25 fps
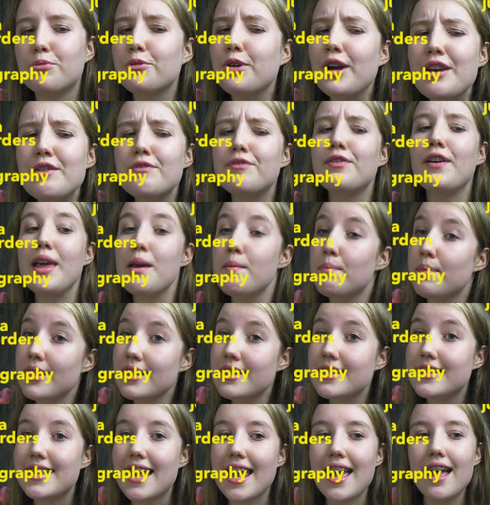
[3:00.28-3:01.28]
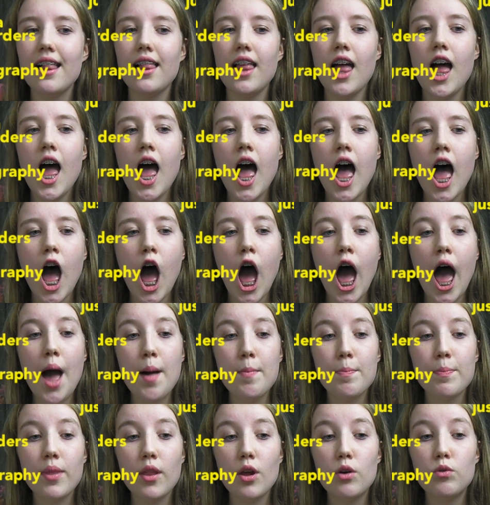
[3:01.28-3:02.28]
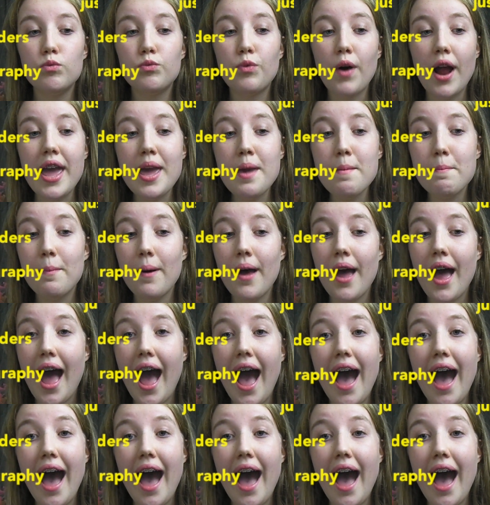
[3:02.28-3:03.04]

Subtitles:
briefly, but still, rape